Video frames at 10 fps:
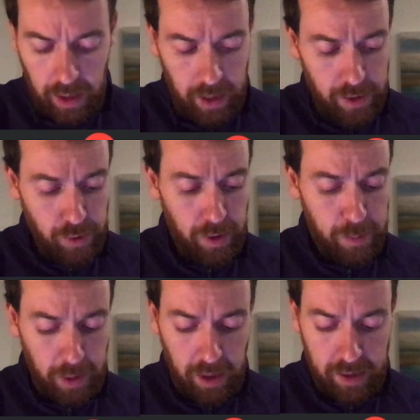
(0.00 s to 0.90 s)
So in this
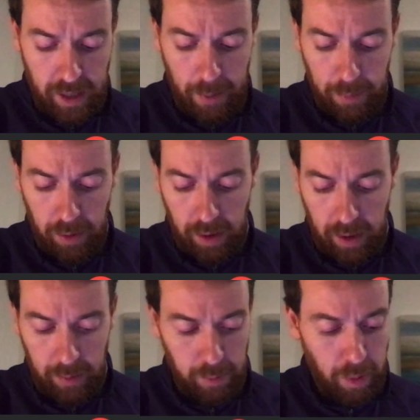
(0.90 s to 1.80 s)
particular example,
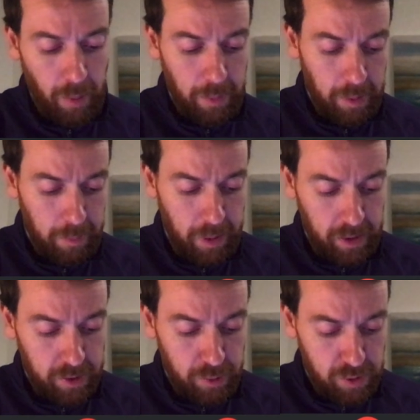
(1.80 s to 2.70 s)
I would probably pick
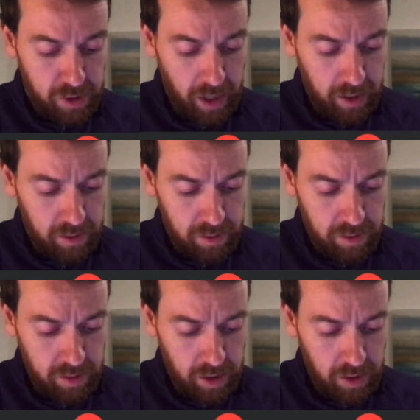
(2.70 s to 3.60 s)
the 2
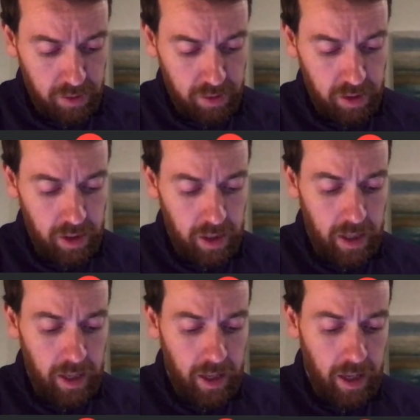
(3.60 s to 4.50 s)
seconds here,
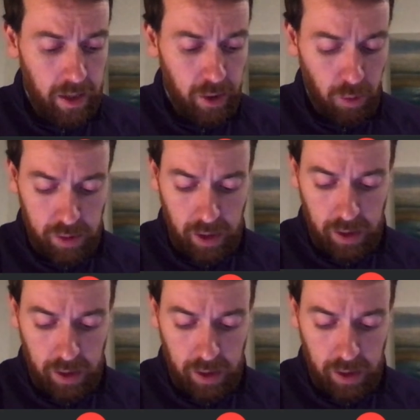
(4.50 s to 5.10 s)
and note that